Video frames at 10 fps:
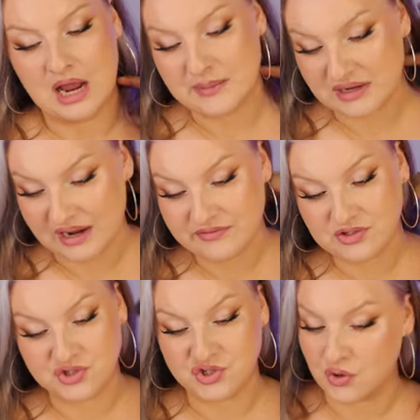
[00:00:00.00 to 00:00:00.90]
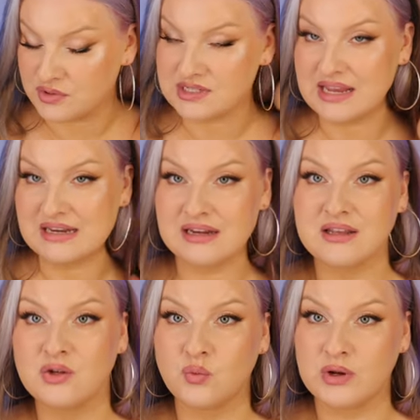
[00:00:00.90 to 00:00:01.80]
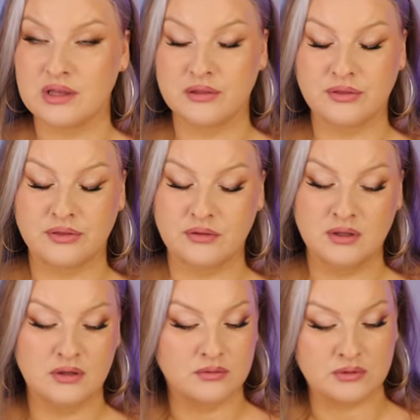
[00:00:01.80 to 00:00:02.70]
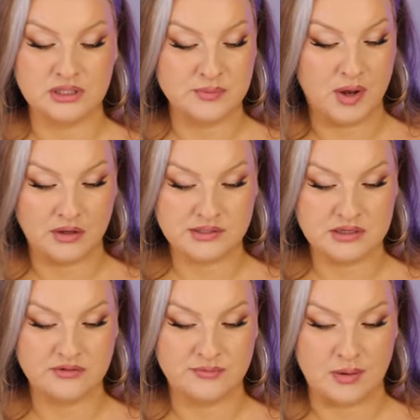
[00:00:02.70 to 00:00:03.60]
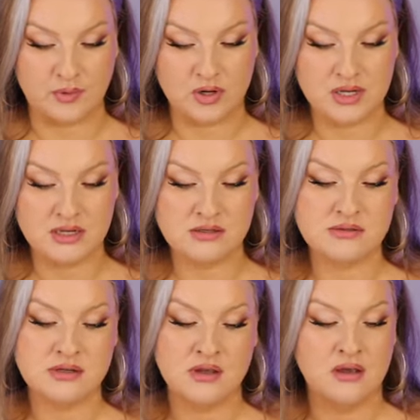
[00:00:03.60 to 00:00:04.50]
I mean, I have associated it with really positive memories.